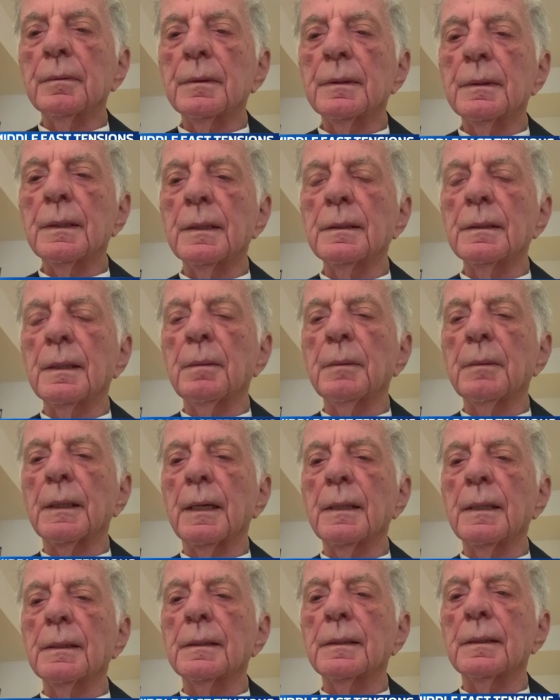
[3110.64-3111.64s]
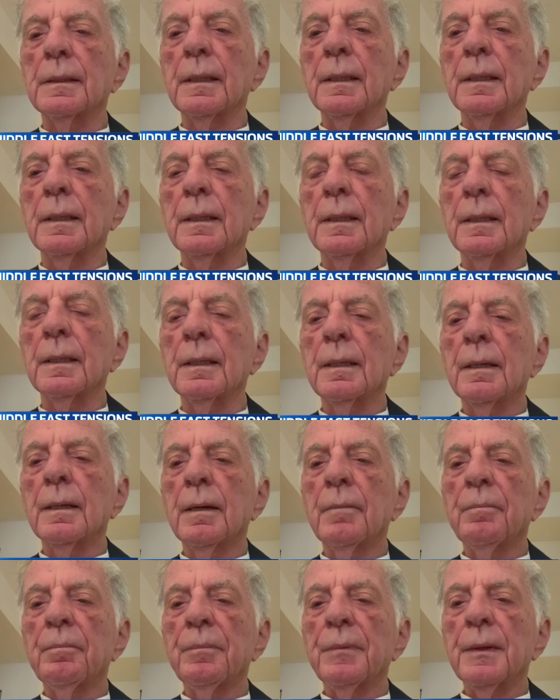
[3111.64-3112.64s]
system against the
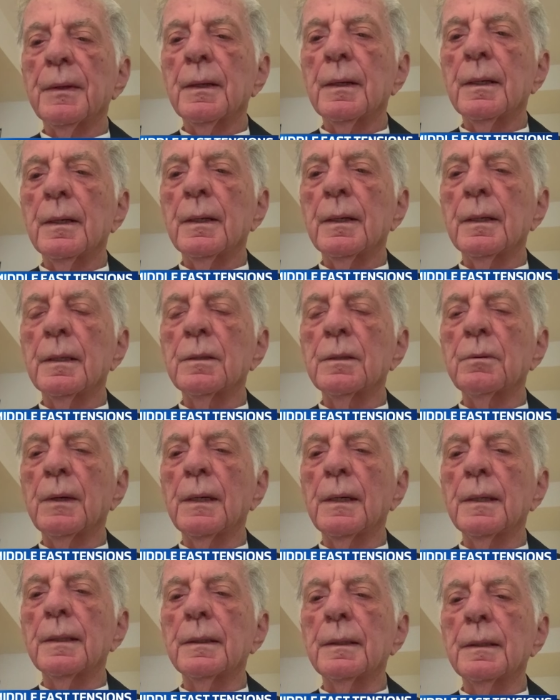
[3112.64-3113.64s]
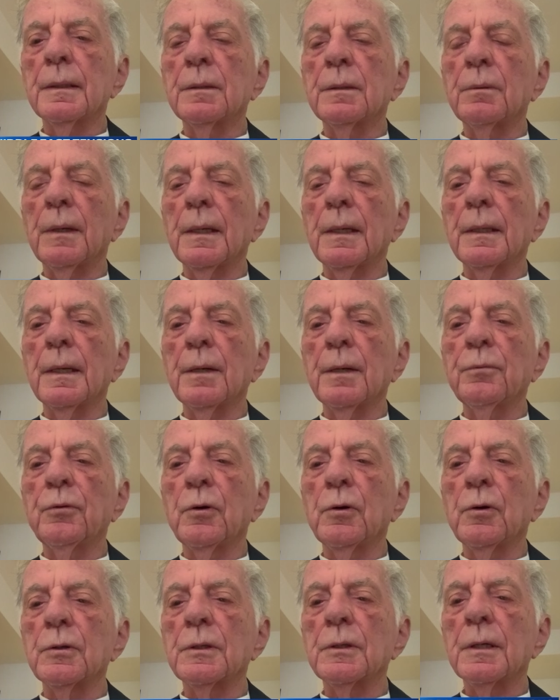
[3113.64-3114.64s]
Israeli Air
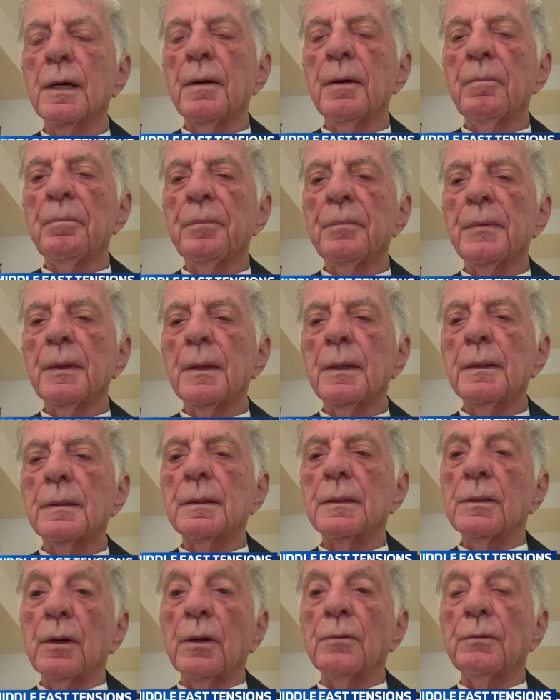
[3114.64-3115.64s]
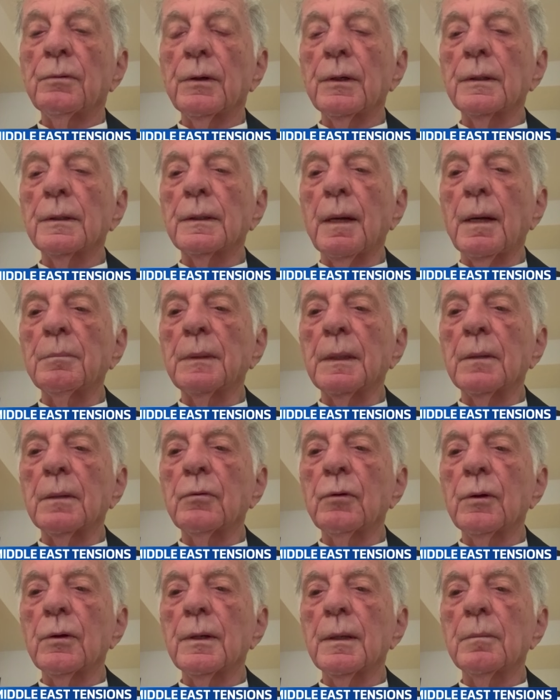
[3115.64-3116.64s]
Force, it's not very
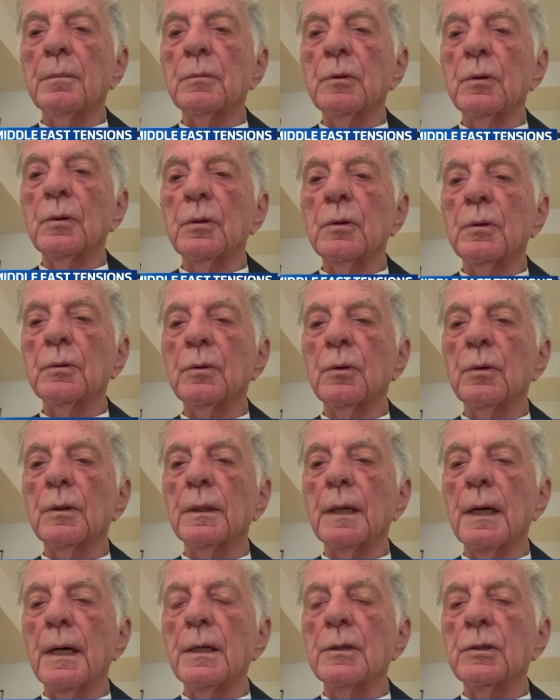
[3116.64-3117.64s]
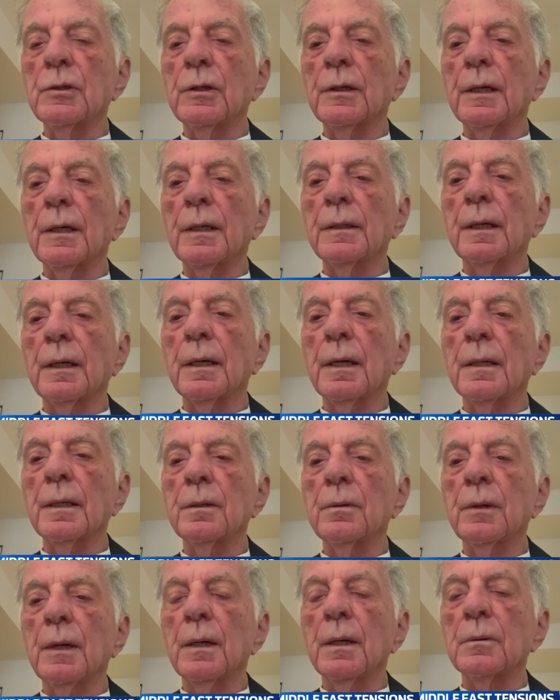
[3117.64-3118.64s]
tempting for them to engage in yet
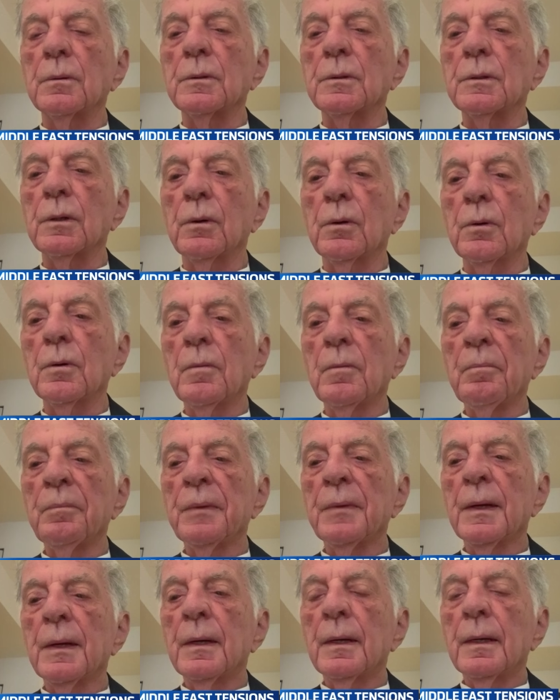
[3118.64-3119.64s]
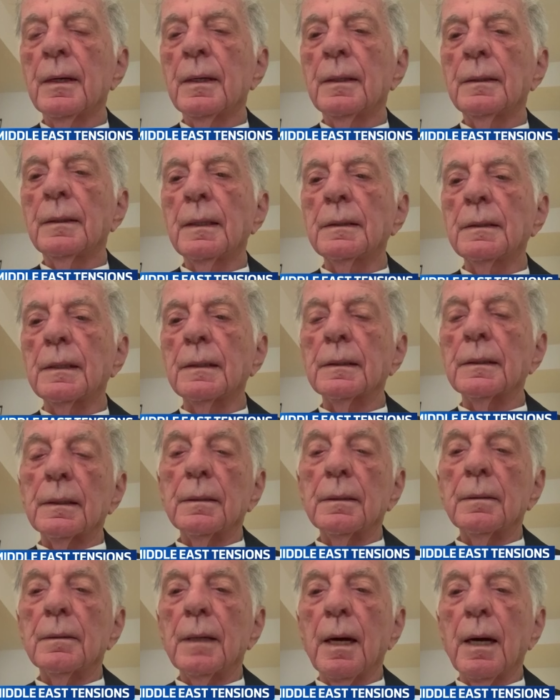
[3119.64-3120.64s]
another round. So this is,
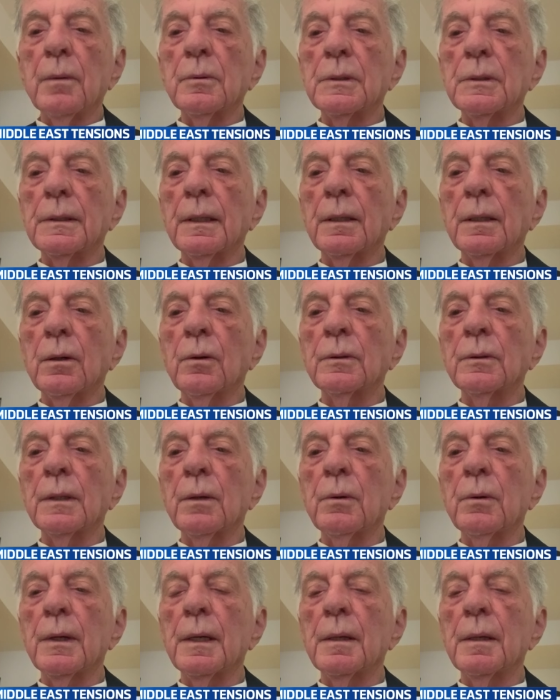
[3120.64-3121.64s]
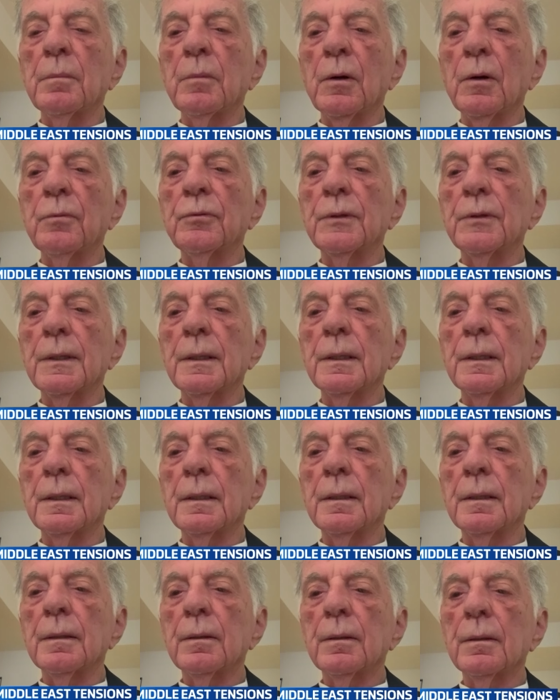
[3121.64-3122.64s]
I would say, on the realm of the
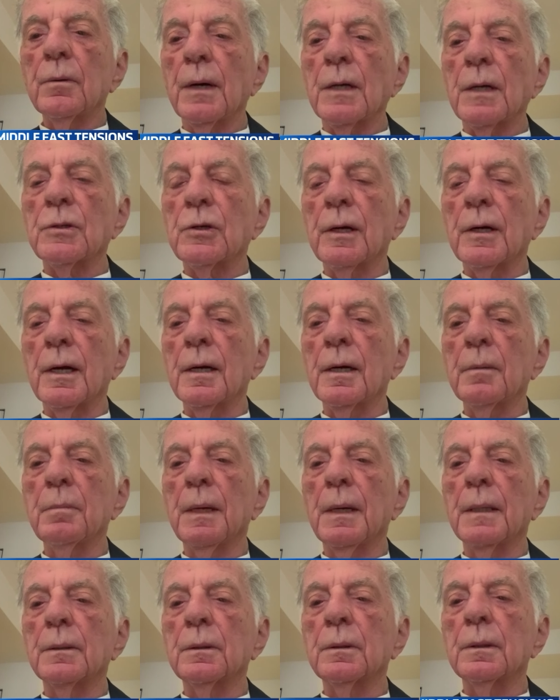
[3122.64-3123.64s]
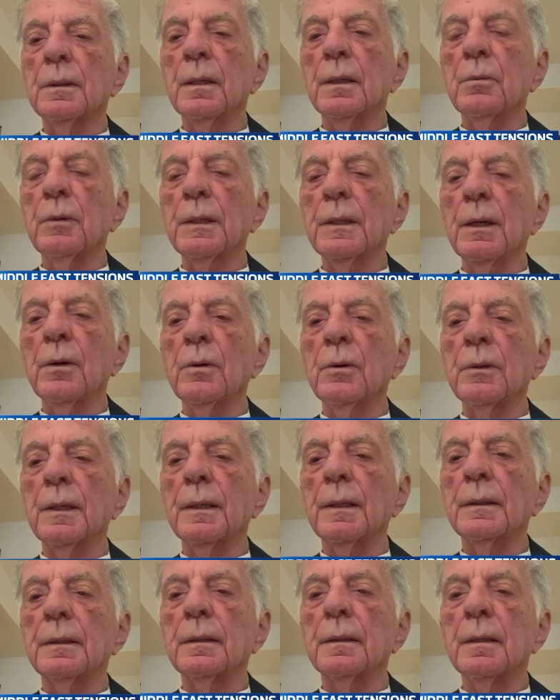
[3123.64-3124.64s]
rational. But we know
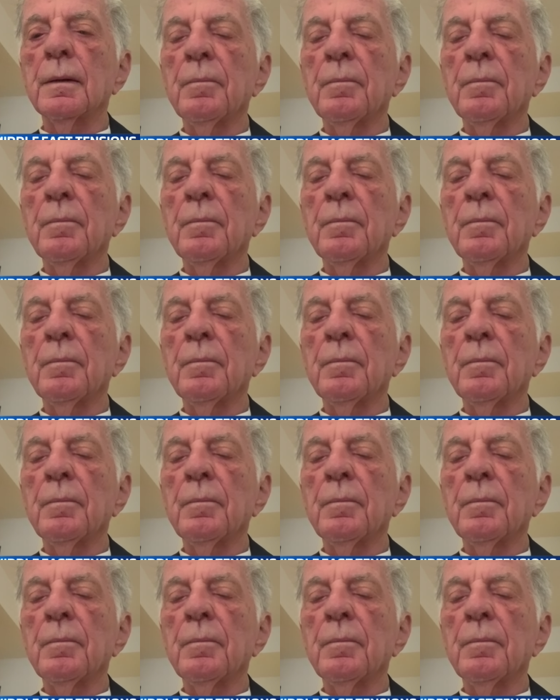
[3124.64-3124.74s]
that